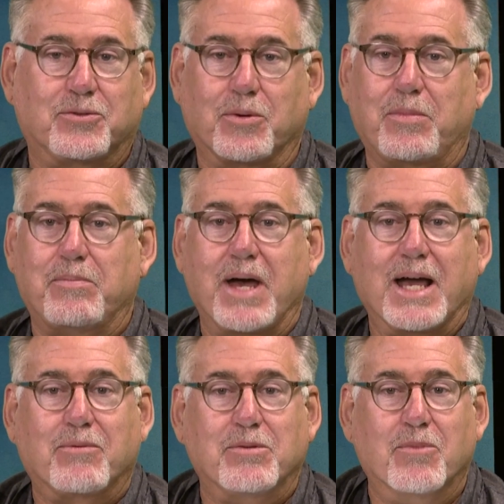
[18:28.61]
We'll be back
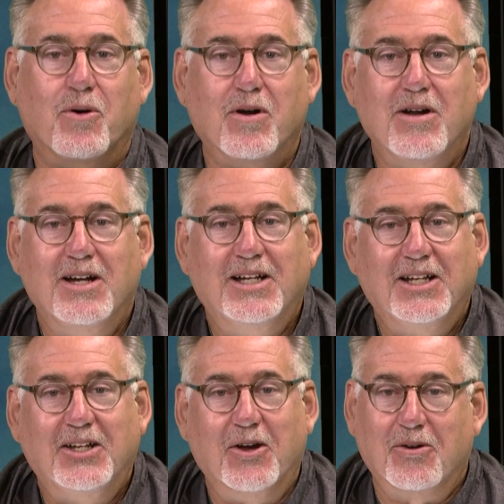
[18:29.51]
with more.
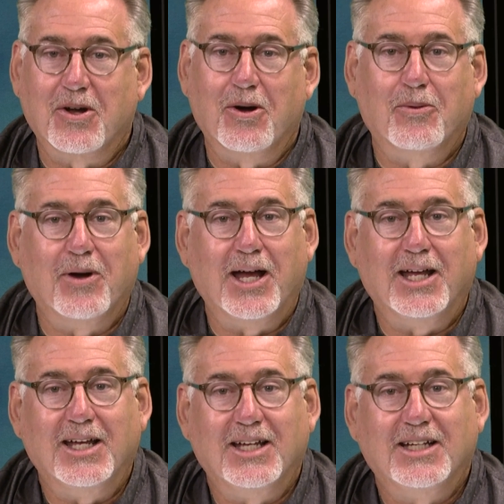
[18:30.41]
Don't go away.